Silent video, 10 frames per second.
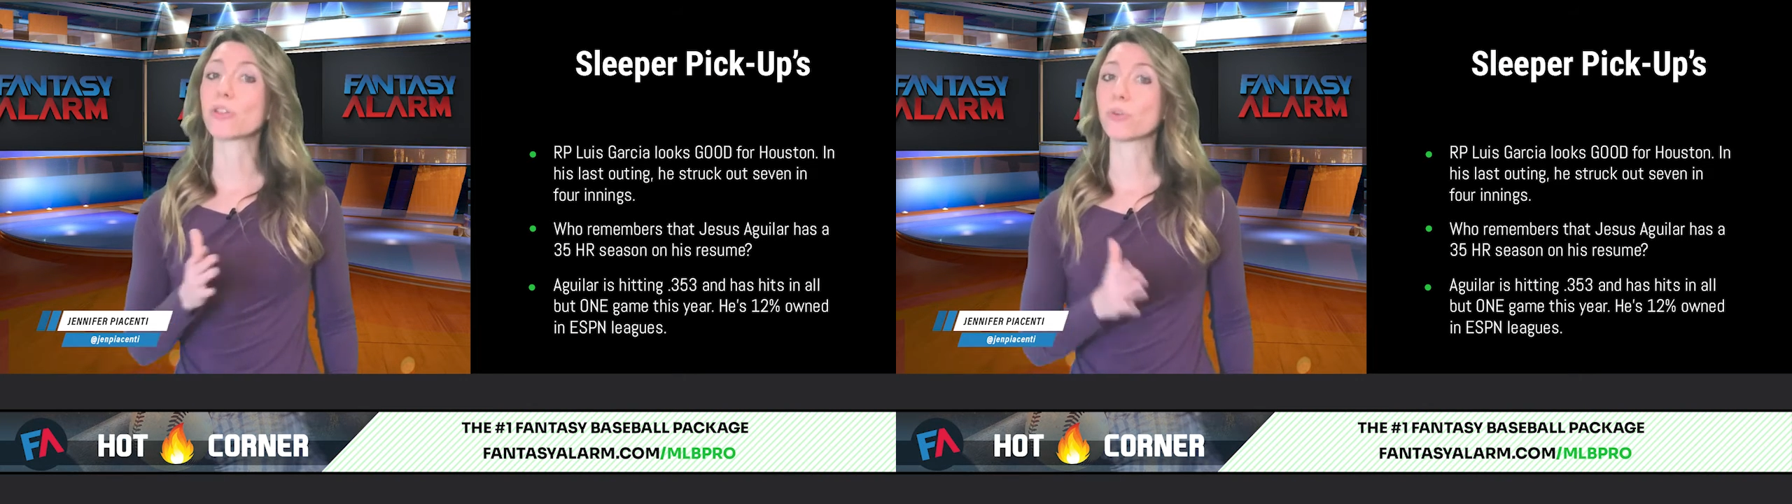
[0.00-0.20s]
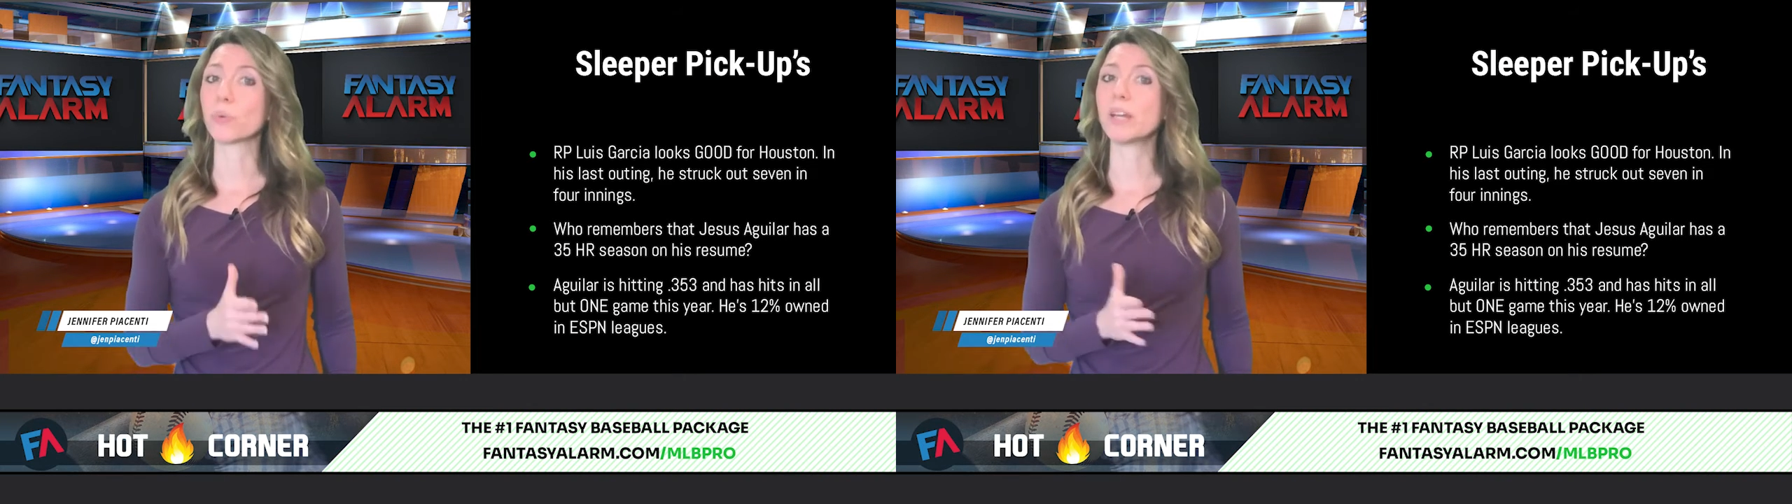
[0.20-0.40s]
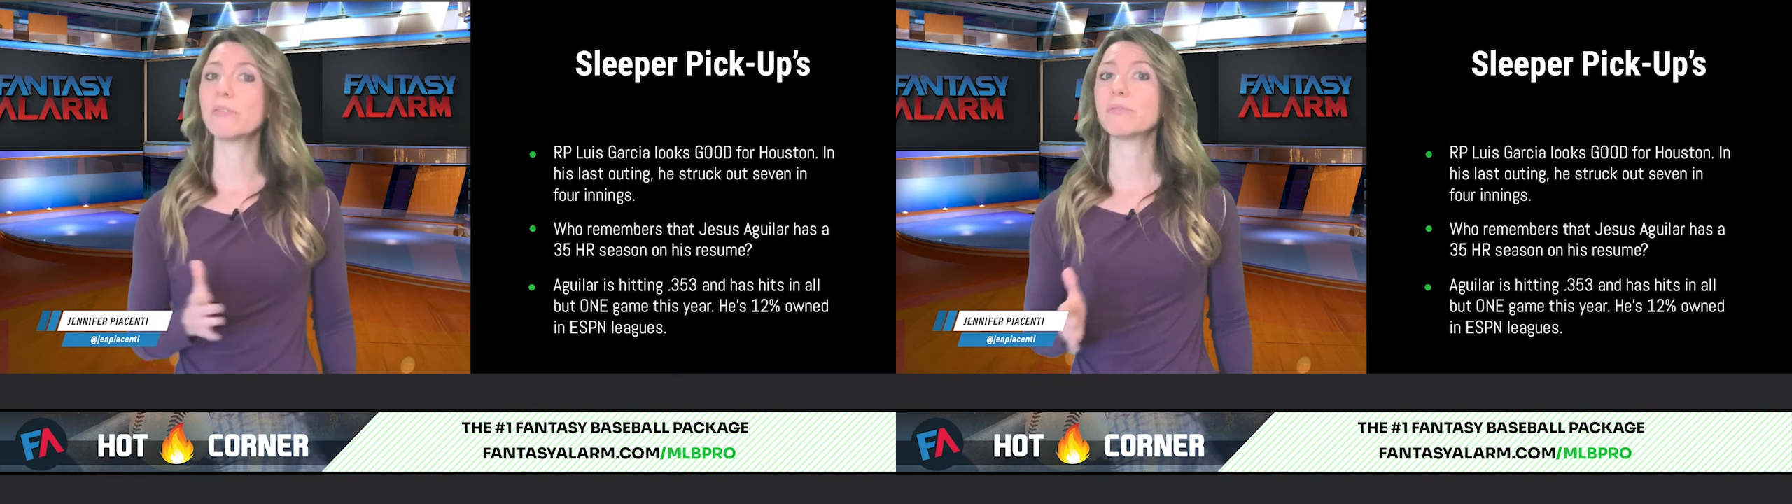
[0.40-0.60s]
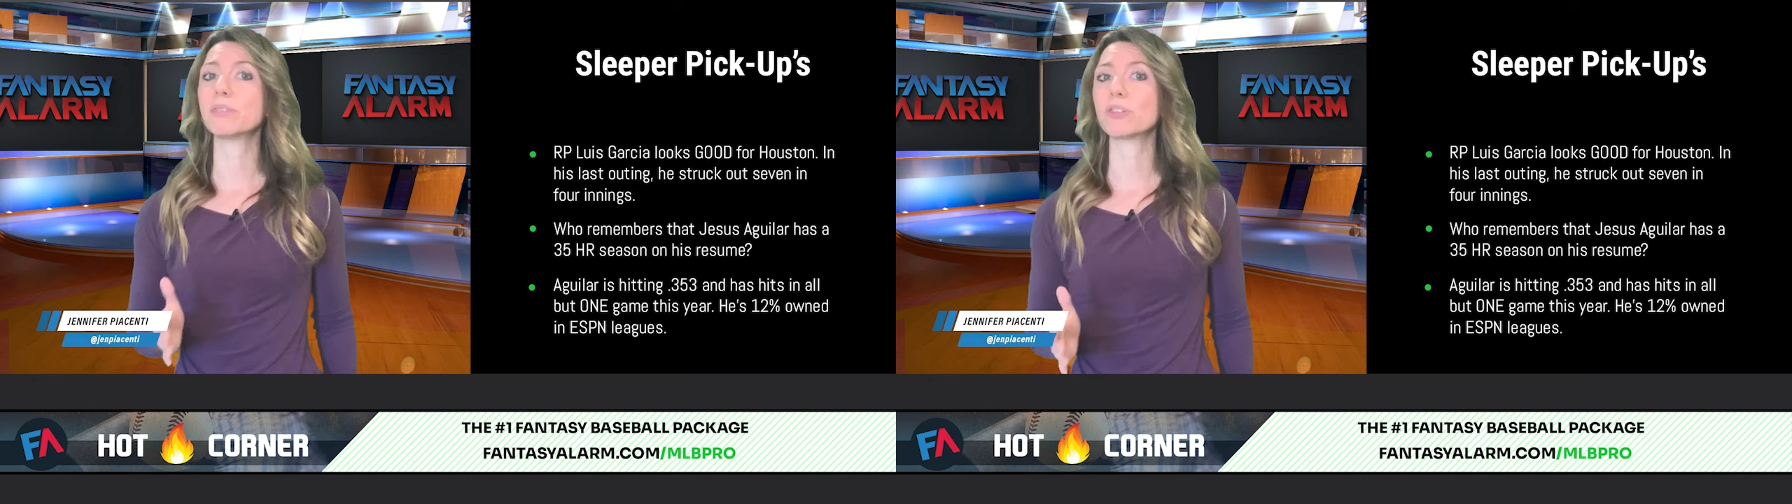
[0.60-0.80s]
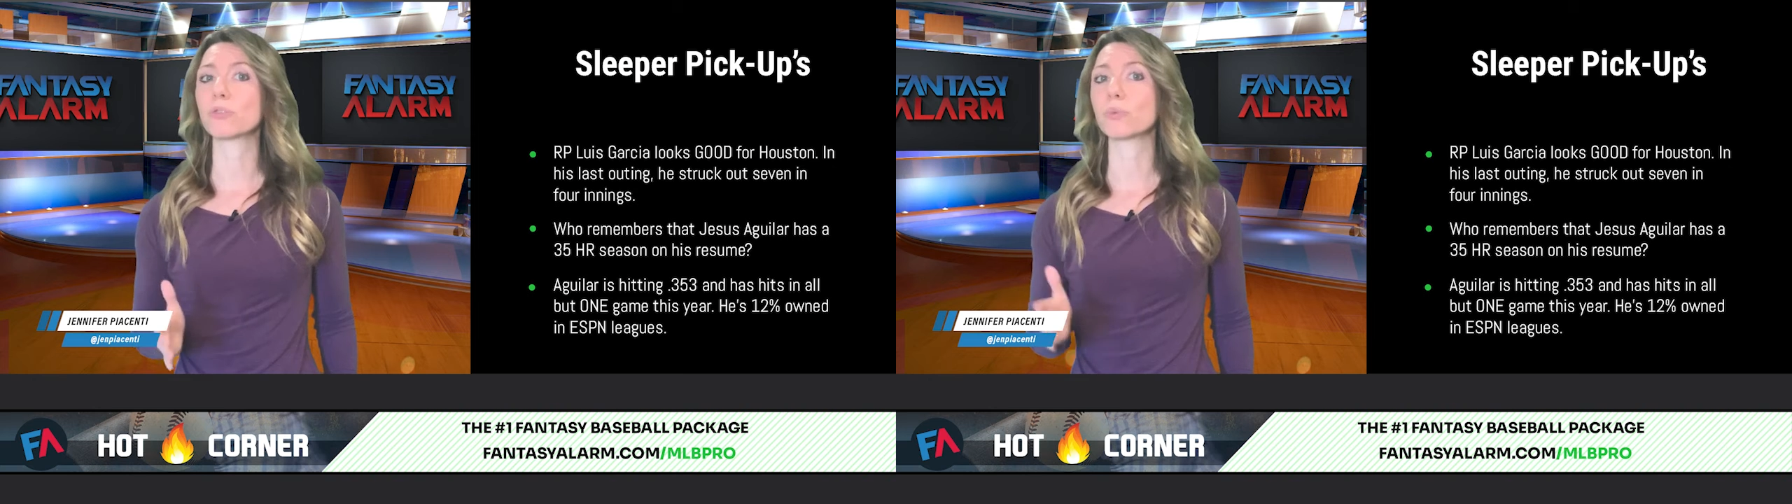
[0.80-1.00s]

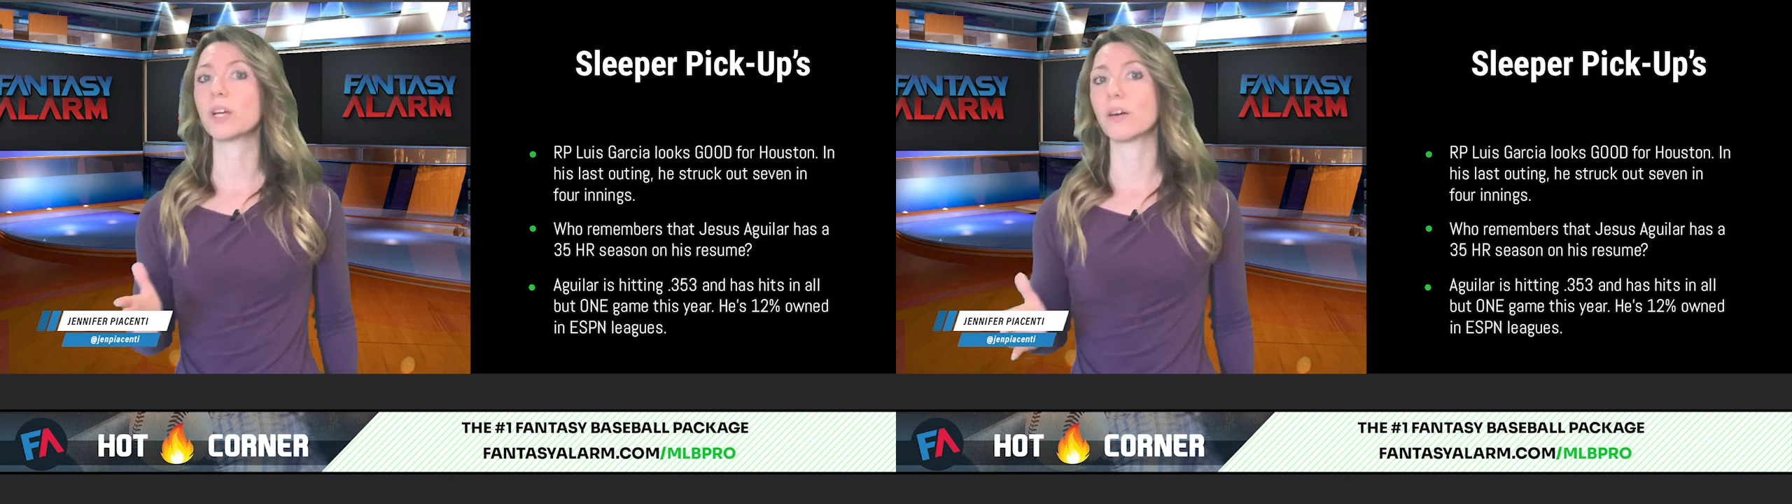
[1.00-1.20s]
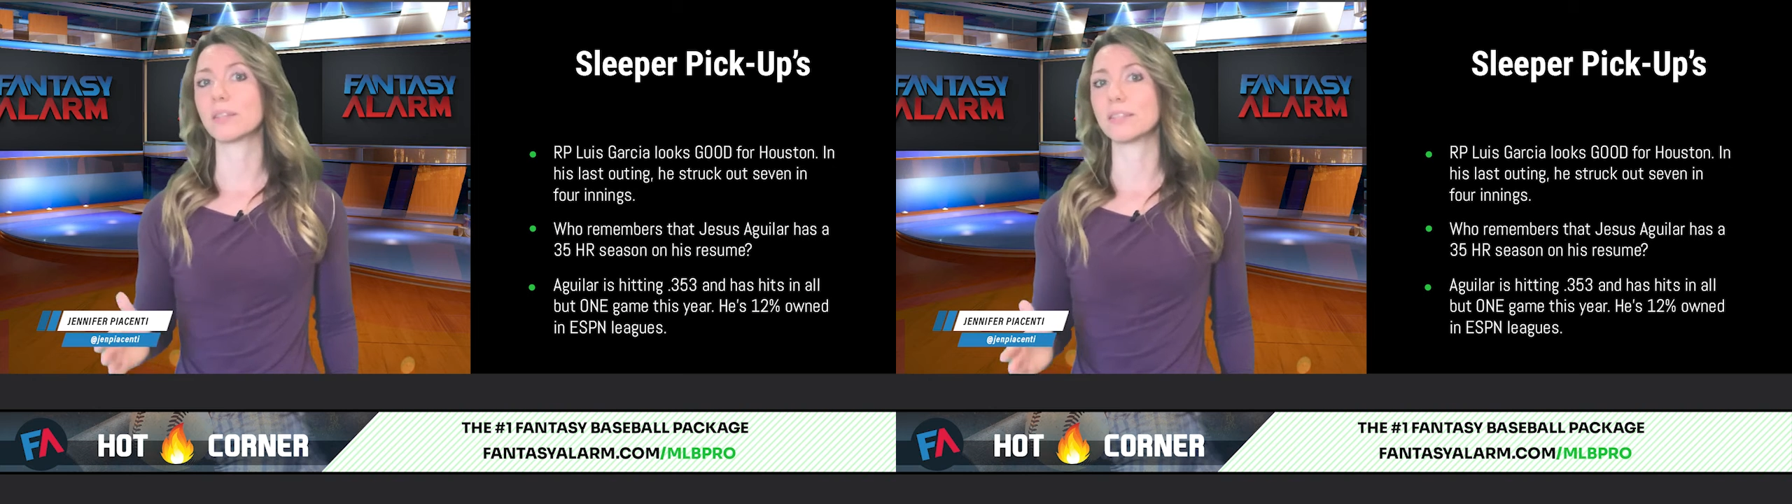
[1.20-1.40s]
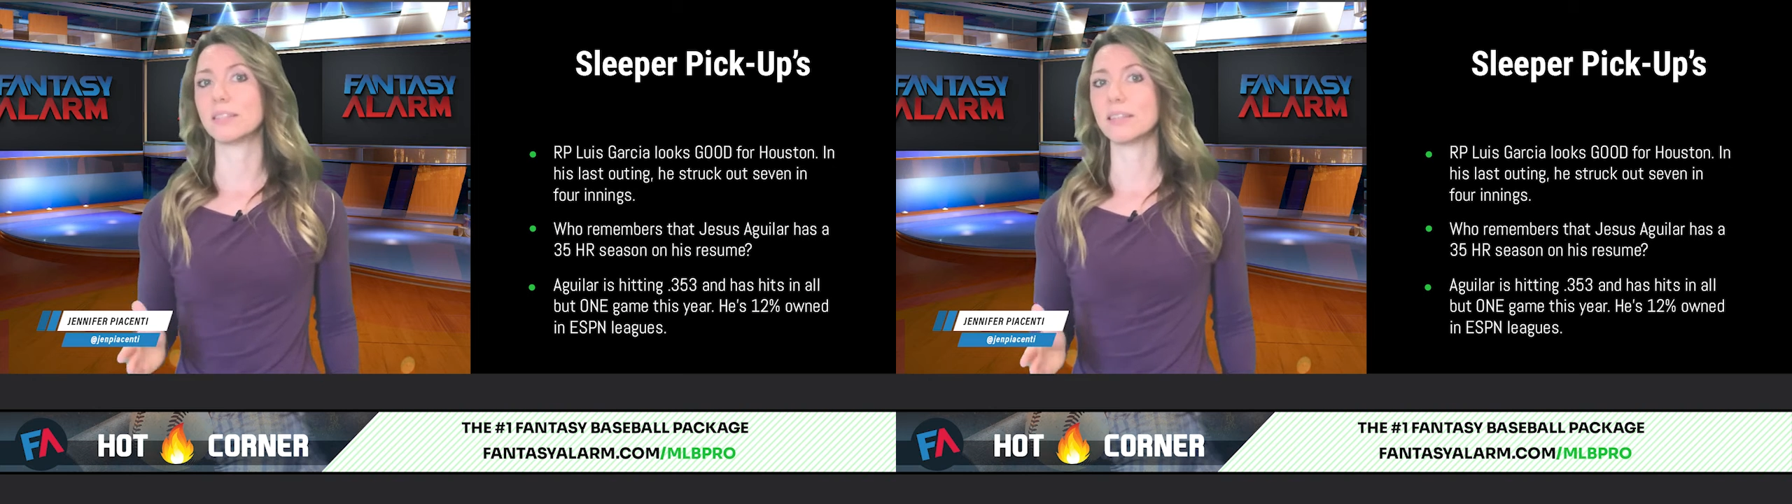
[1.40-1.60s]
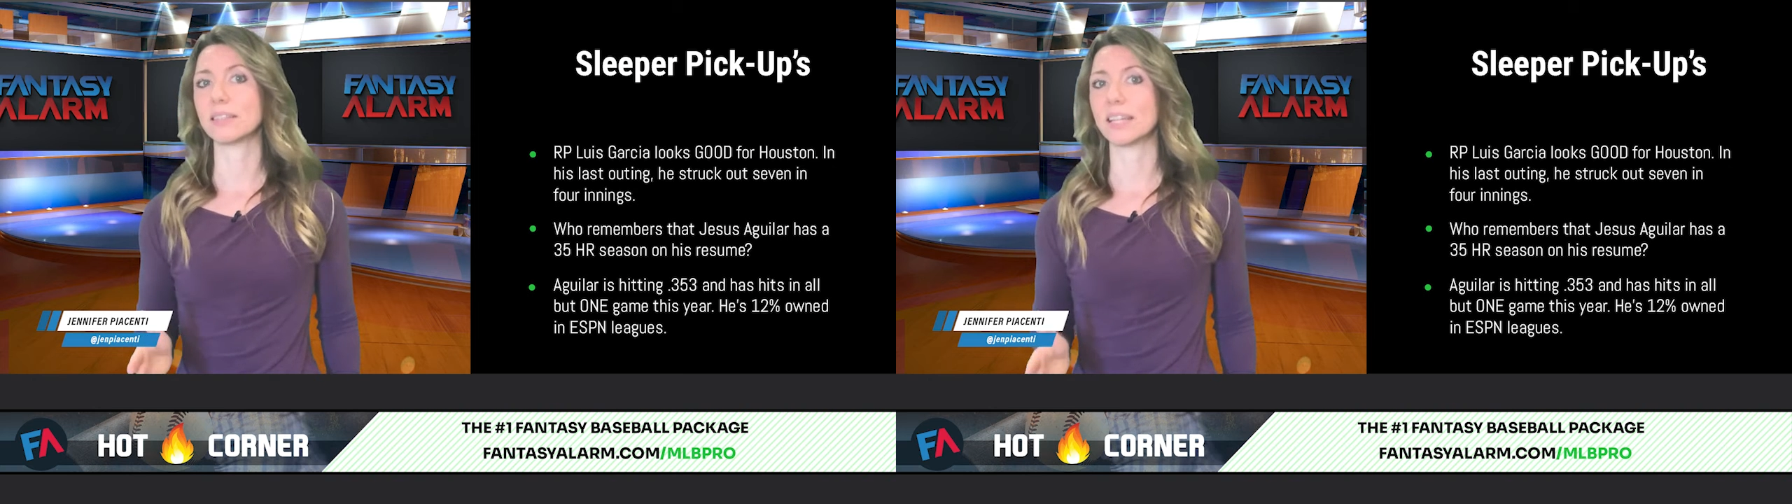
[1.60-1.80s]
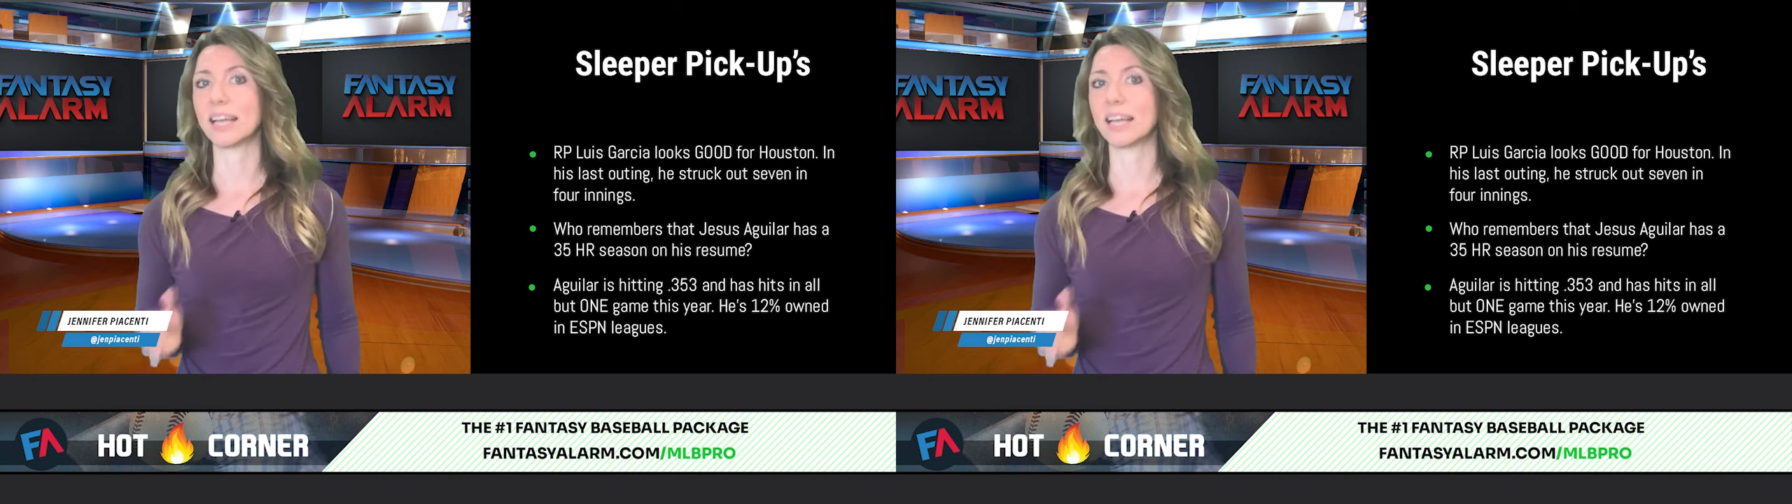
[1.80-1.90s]
353 on the season,